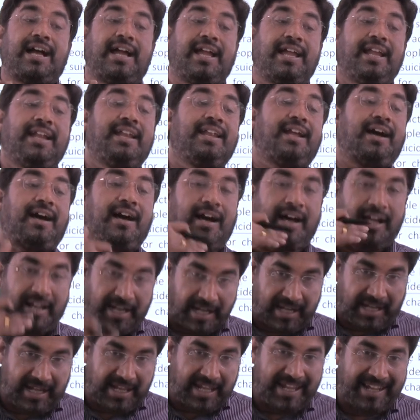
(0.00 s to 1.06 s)
in
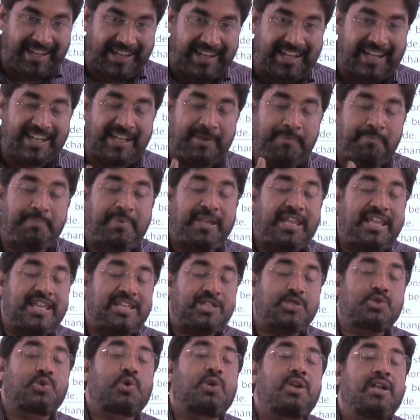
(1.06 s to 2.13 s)
early and
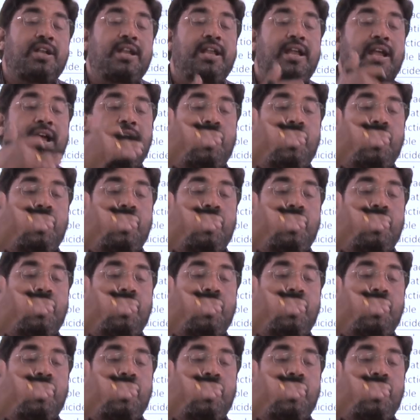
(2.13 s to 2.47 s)
based on